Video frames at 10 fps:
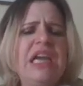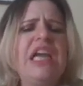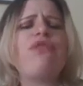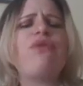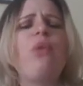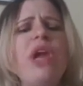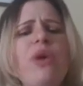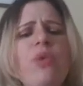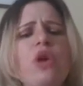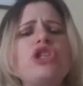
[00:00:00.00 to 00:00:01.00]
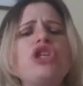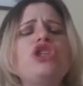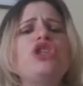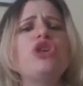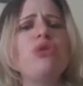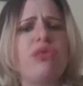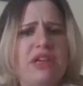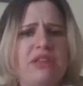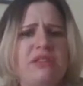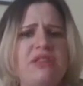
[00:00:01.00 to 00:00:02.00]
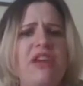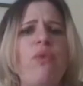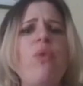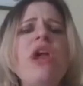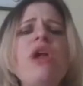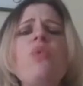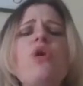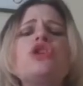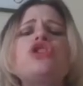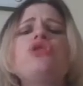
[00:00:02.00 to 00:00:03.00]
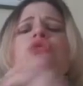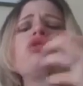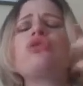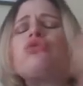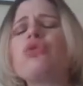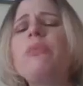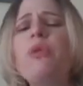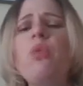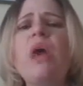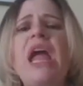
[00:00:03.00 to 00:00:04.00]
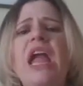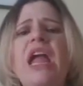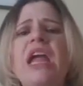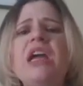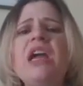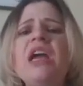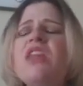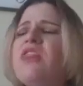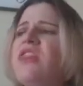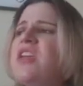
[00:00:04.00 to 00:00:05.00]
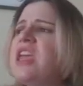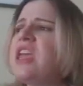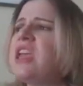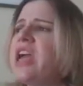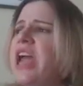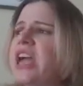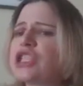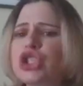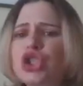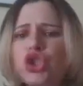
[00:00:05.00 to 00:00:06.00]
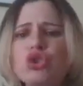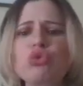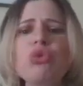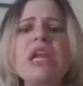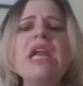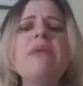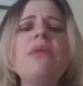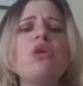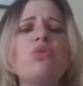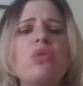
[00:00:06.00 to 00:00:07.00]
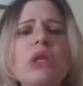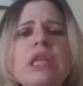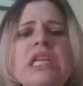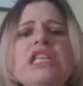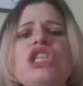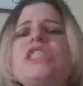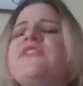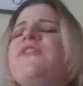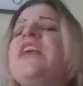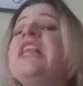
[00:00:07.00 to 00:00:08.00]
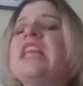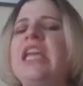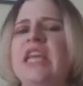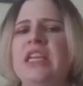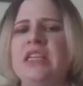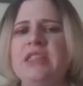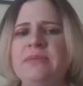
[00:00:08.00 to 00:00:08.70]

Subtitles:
If we were to do this, if we were to strip away the extreme religious feeling